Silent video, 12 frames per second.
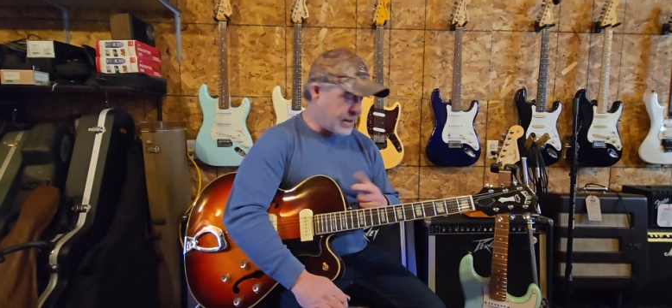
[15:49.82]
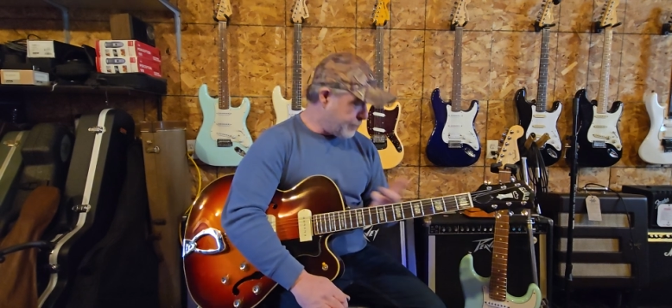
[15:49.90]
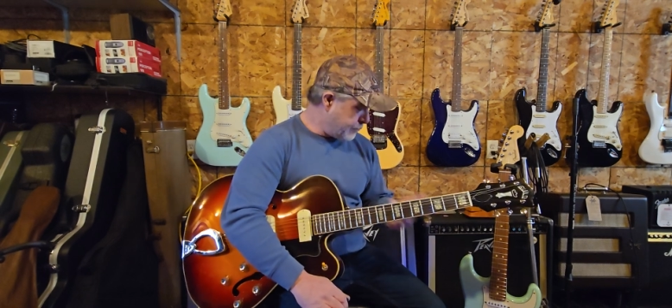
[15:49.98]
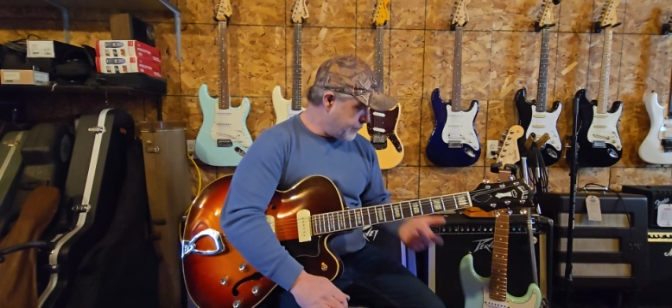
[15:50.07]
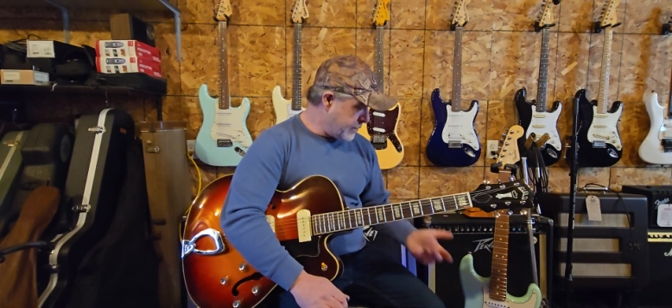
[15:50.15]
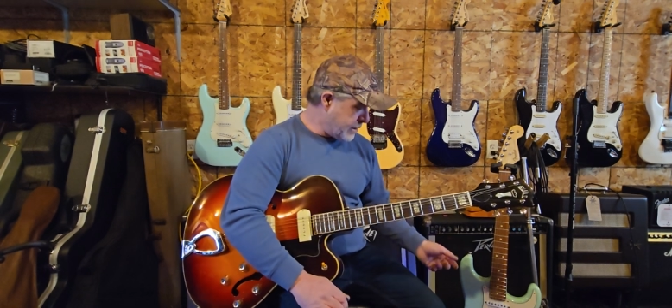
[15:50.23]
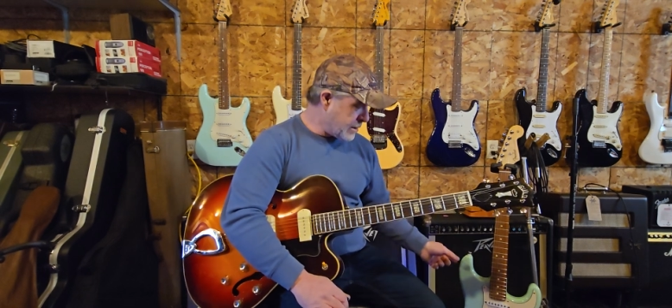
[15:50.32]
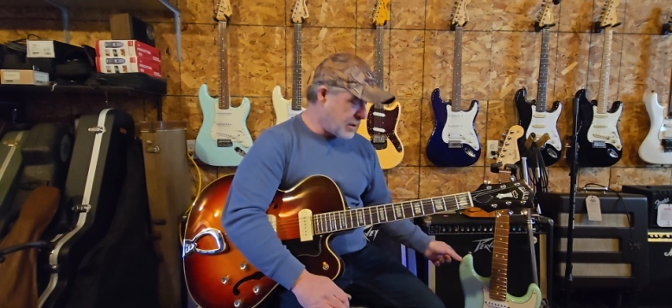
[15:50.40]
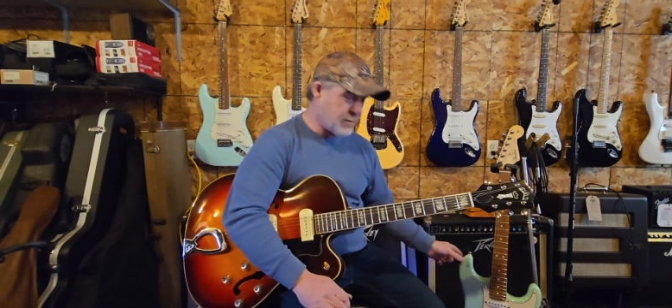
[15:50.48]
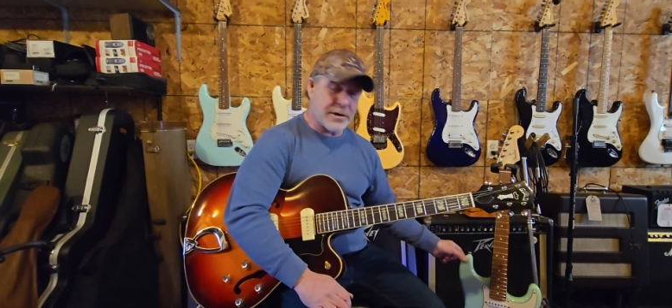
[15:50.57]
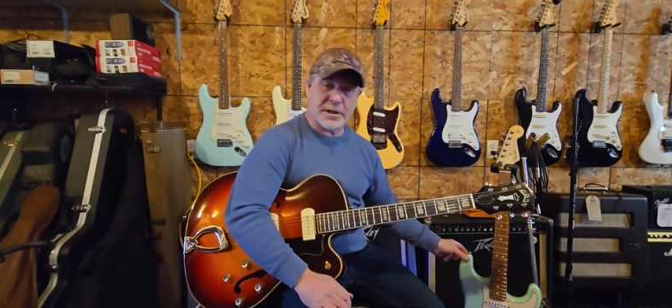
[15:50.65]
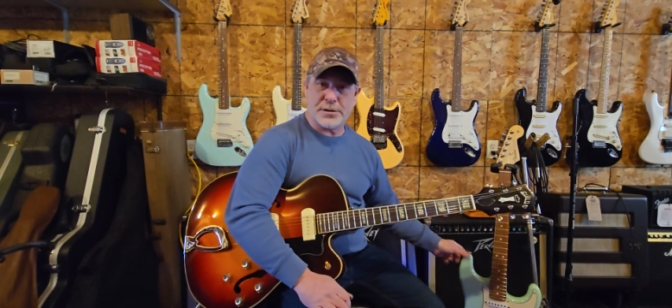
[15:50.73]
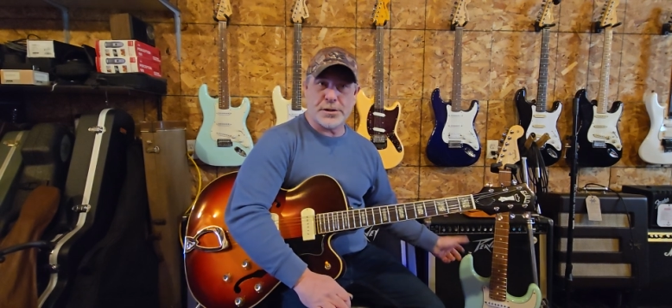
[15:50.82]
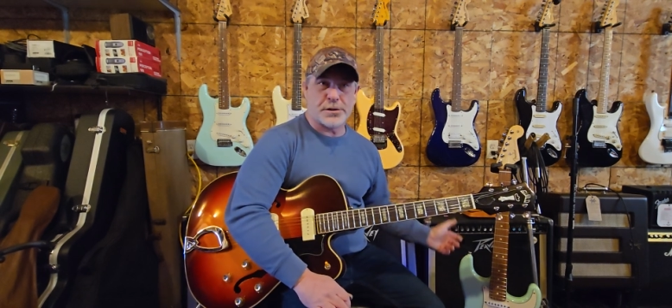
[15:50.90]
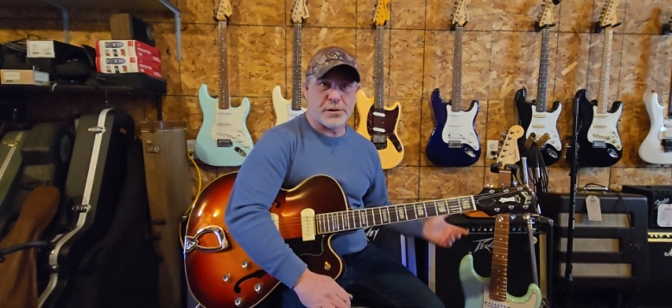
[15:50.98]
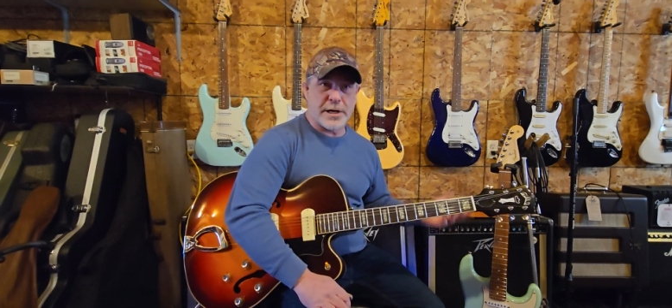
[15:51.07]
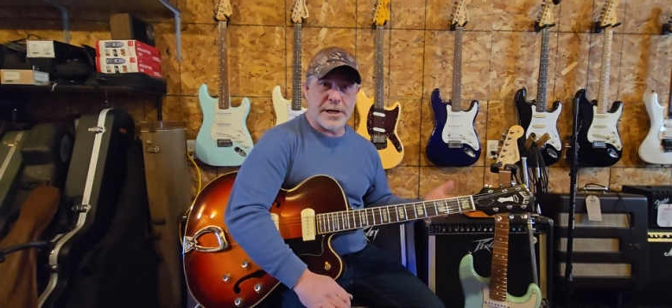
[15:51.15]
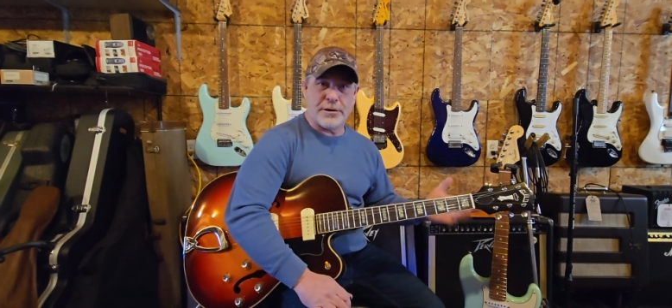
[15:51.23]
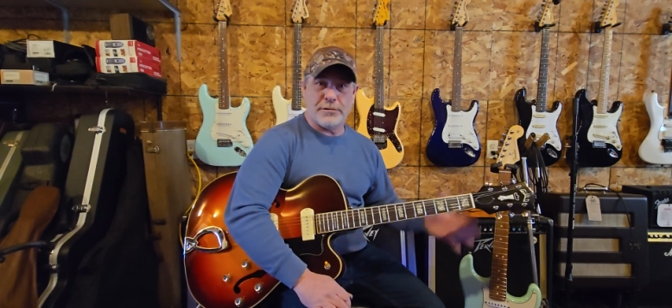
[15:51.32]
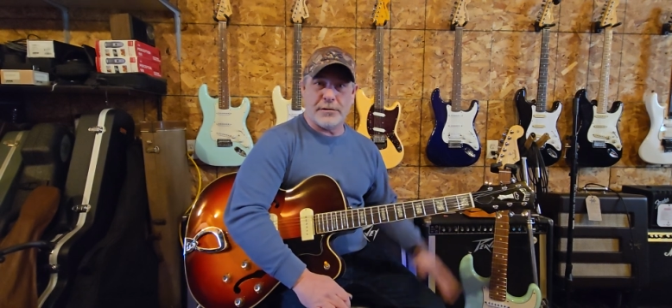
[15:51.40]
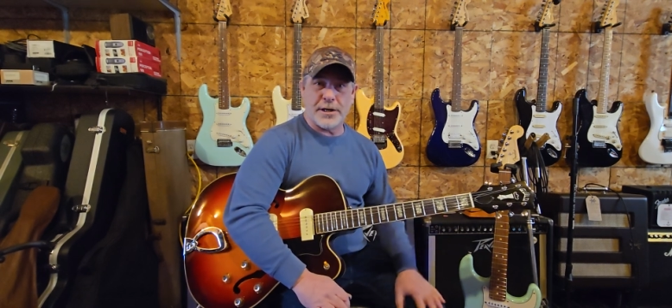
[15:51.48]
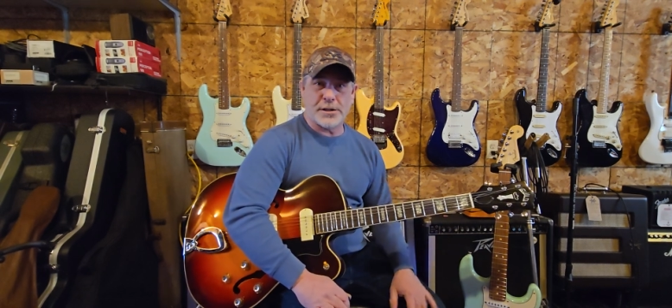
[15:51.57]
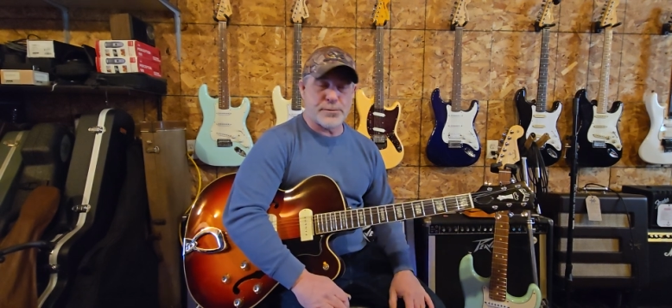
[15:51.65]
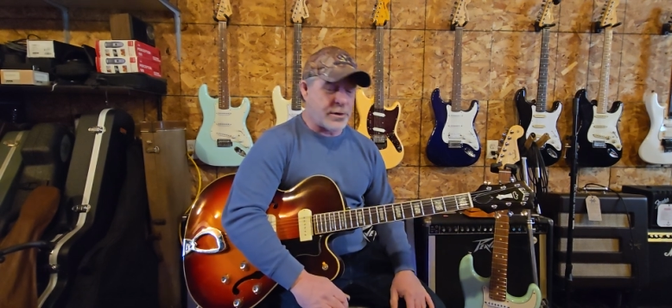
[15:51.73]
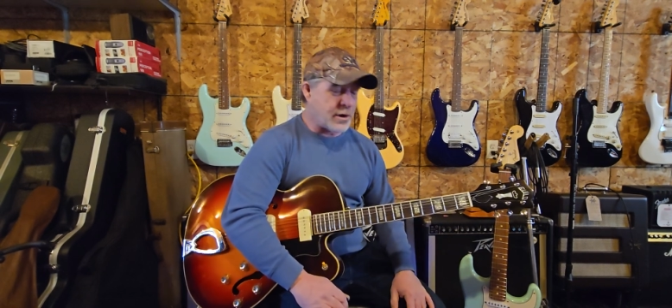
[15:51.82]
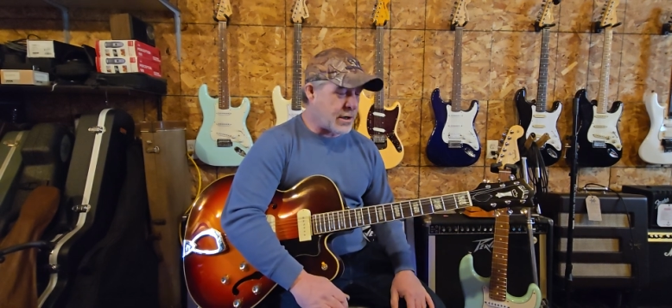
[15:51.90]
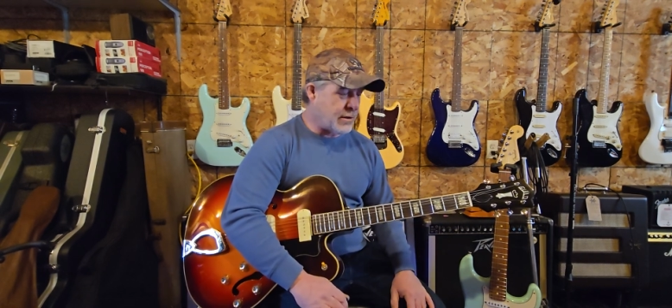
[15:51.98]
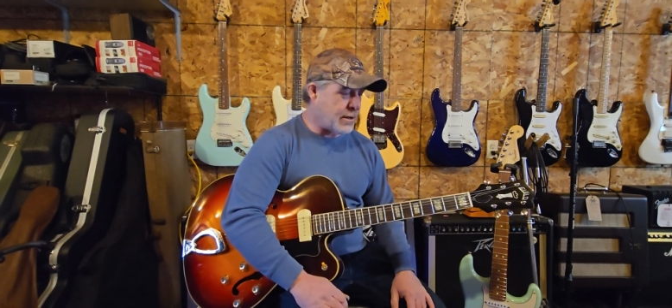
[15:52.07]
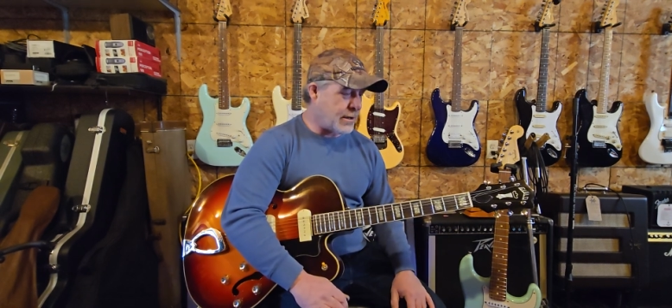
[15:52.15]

a, you know, like a Strat or Les Paul,